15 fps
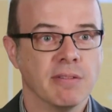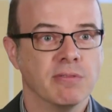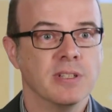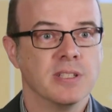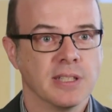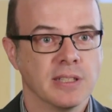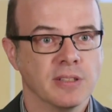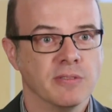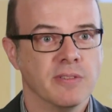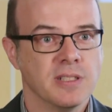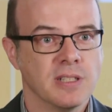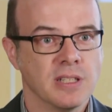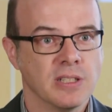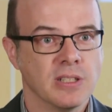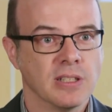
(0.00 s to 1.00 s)
every single
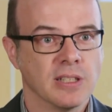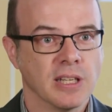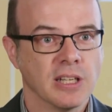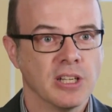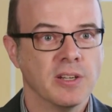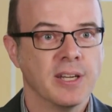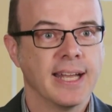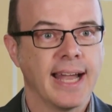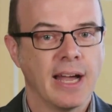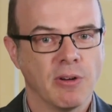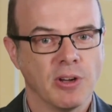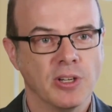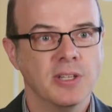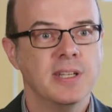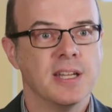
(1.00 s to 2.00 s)
visit took and cutting
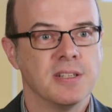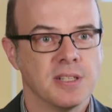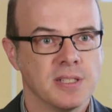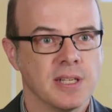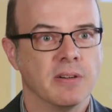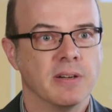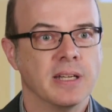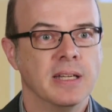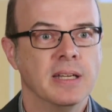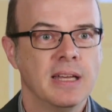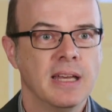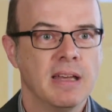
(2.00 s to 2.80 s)
out unnecessary